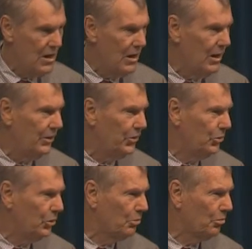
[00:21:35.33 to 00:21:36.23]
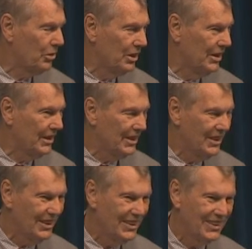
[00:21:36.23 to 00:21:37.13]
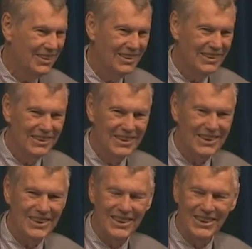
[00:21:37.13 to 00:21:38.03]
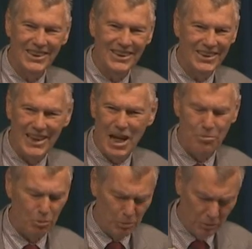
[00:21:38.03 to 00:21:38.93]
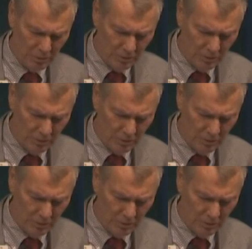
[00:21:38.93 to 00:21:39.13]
And you are relentless and unstoppable.